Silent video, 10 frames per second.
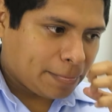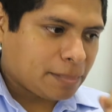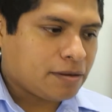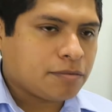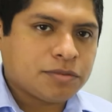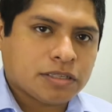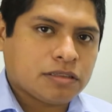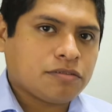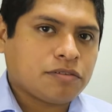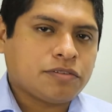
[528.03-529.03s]

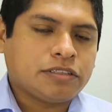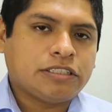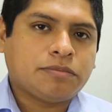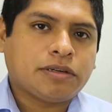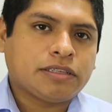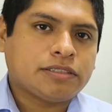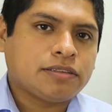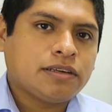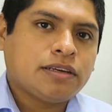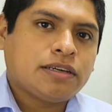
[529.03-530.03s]
objective of the GMAT
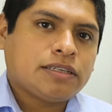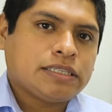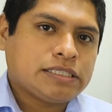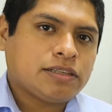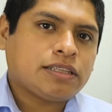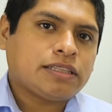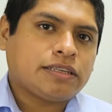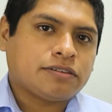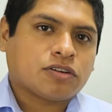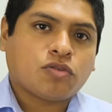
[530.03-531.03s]
is not that
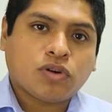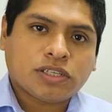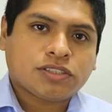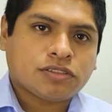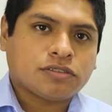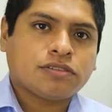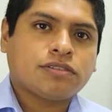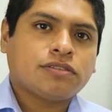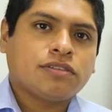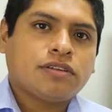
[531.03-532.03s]
their
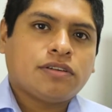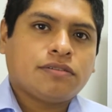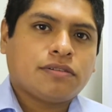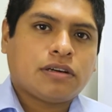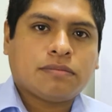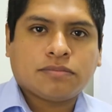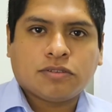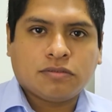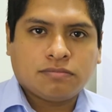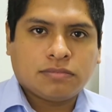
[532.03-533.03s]
questions come
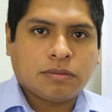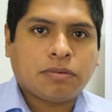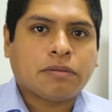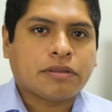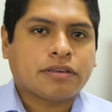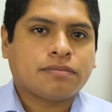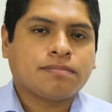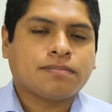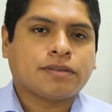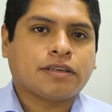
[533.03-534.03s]
to the public.
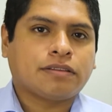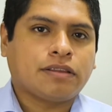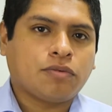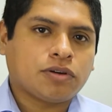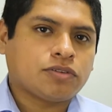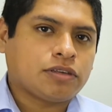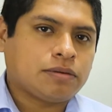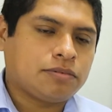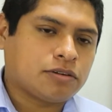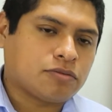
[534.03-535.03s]
Okay? They want to
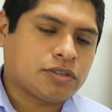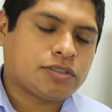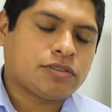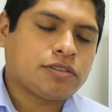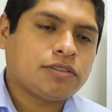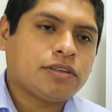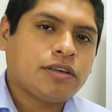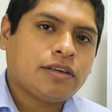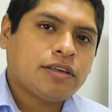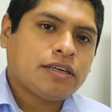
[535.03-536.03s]
keep their questions
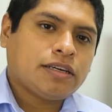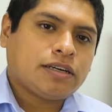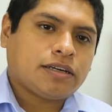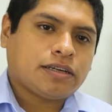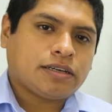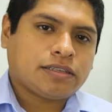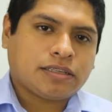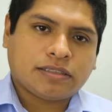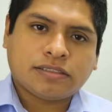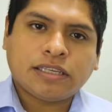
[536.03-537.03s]

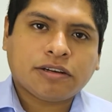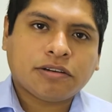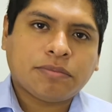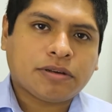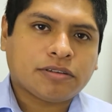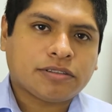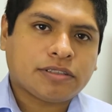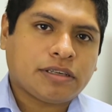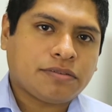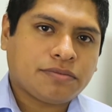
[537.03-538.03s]
like secret,
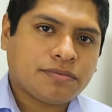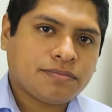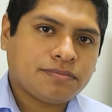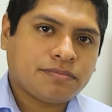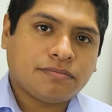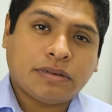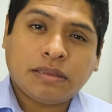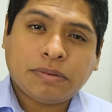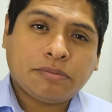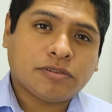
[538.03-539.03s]
because if
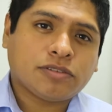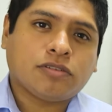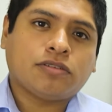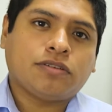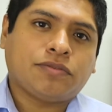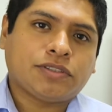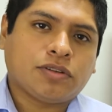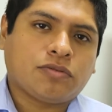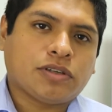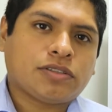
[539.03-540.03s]
many people saw the
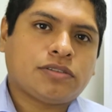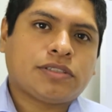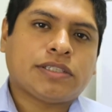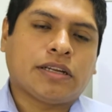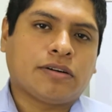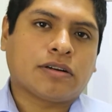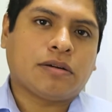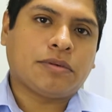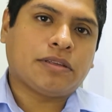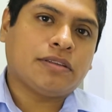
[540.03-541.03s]
official questions that are
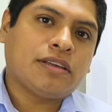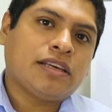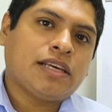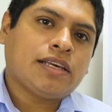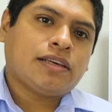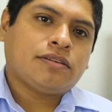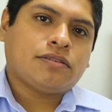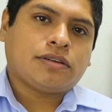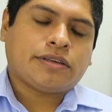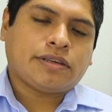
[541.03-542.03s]
coming
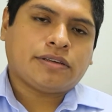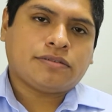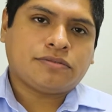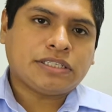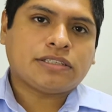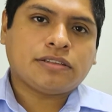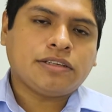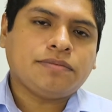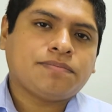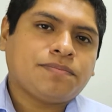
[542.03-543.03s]

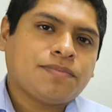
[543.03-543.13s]
recently,